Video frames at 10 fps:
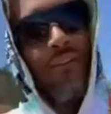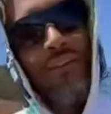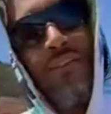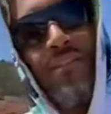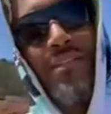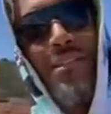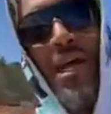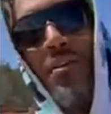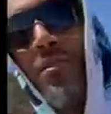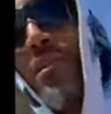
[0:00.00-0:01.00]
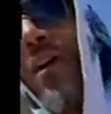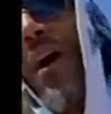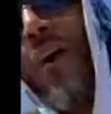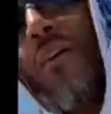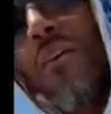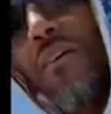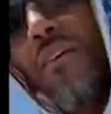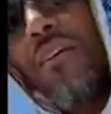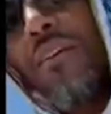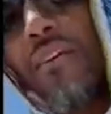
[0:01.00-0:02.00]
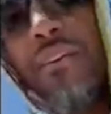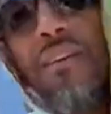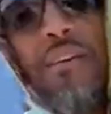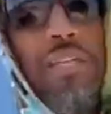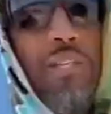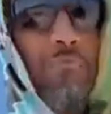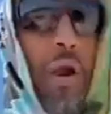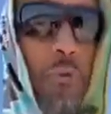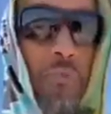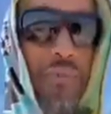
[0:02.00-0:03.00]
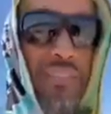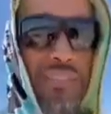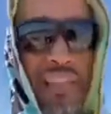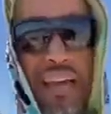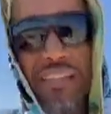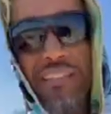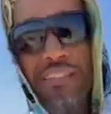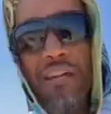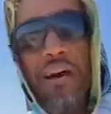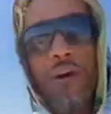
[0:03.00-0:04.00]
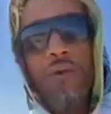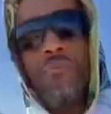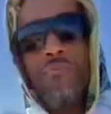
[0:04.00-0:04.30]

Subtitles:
It's integrity, y'all. It's purpose, it's legacy, y'all.